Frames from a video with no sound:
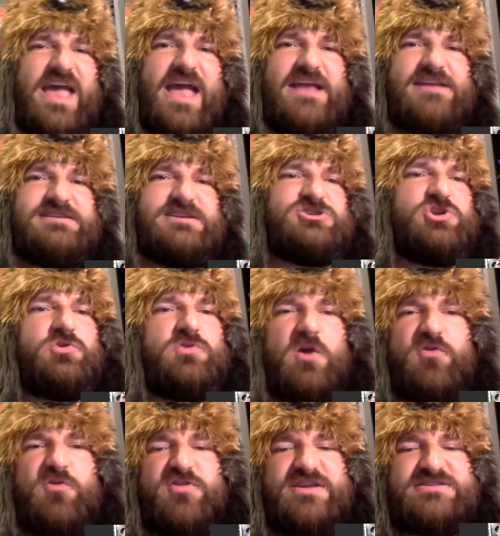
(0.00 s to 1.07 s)
and did you know
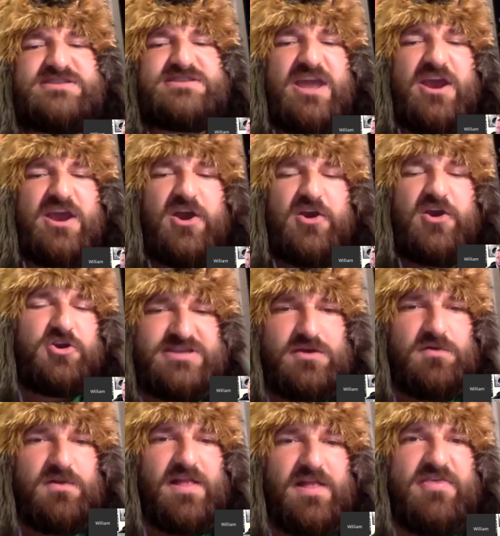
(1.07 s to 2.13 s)
that this character is
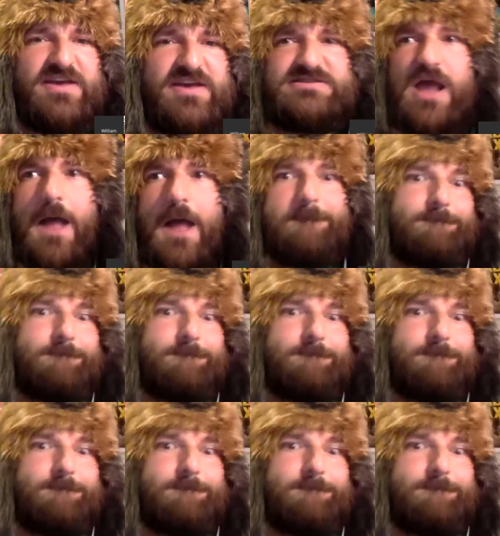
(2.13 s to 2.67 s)
secretly this?